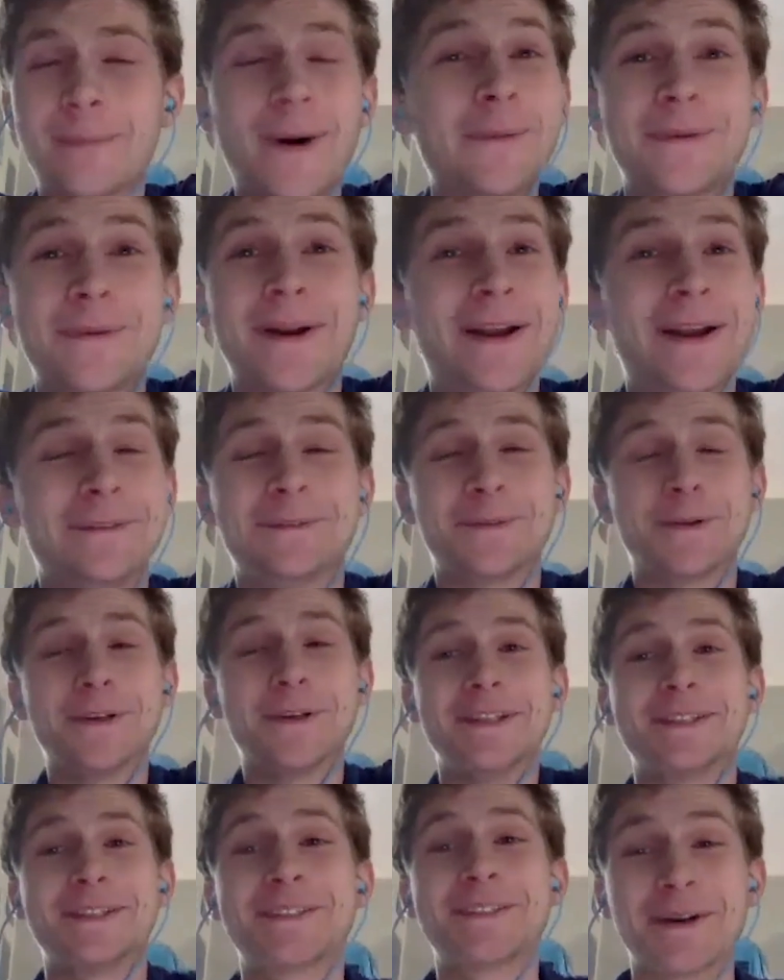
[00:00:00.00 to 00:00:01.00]
mom and I have
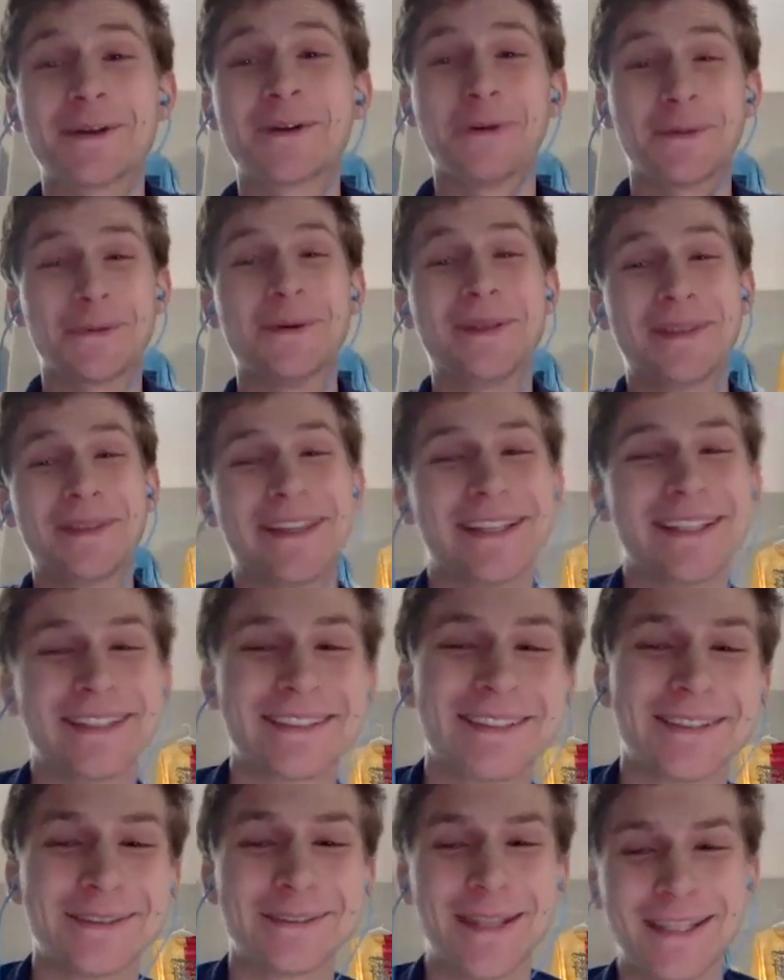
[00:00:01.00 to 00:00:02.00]
really struggled with
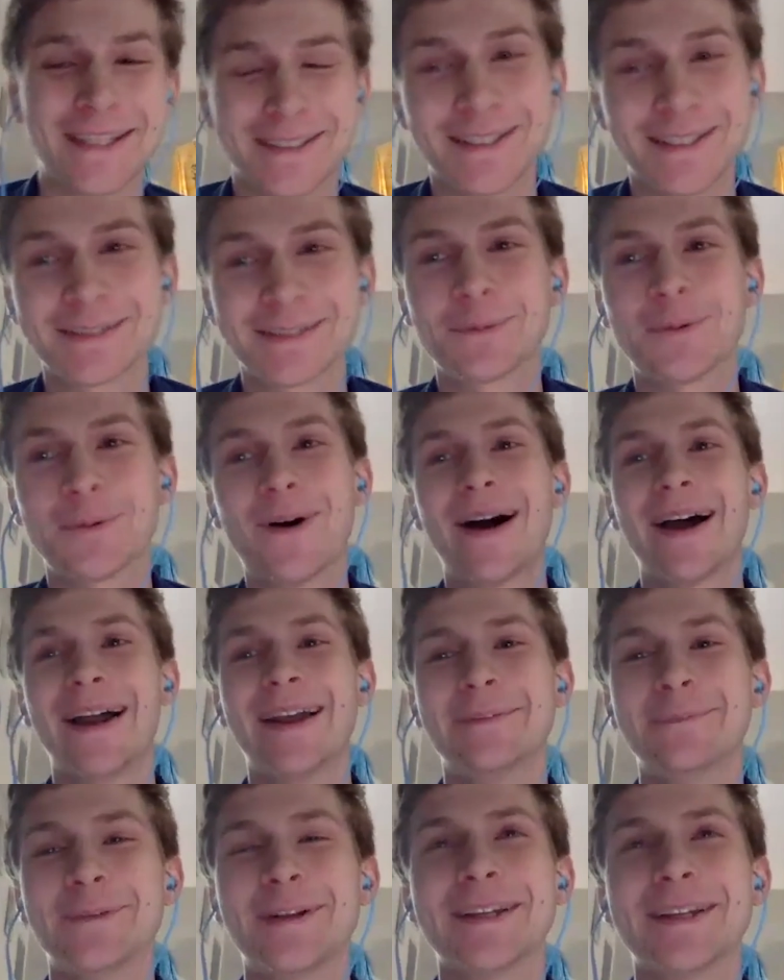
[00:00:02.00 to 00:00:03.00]
this. That's why
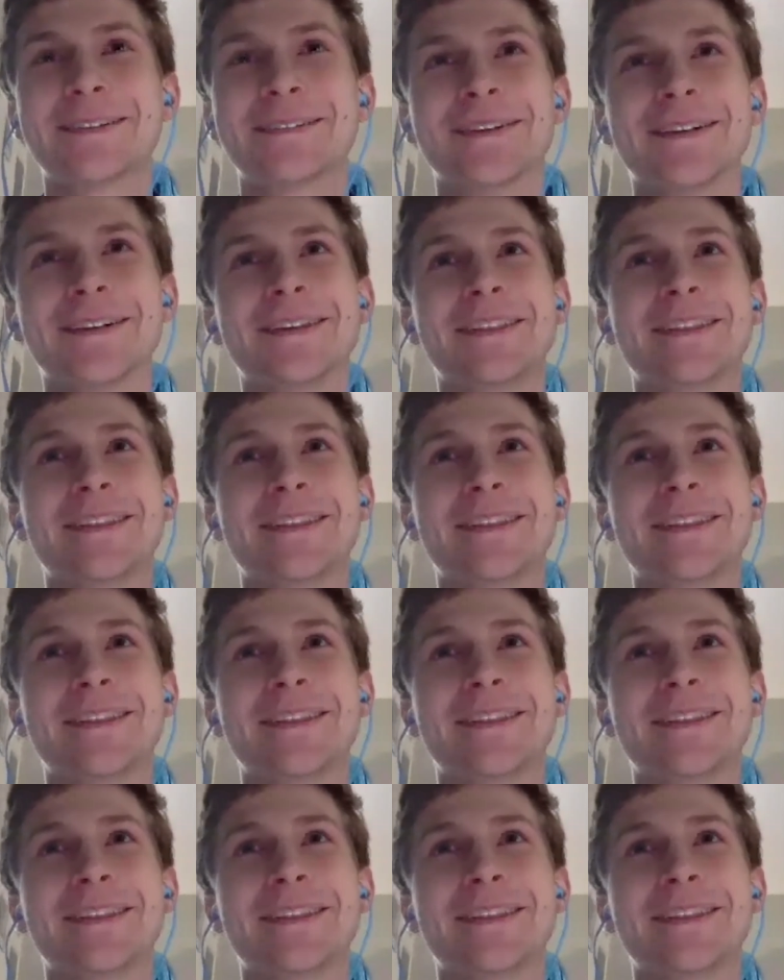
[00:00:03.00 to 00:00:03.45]
I'm like really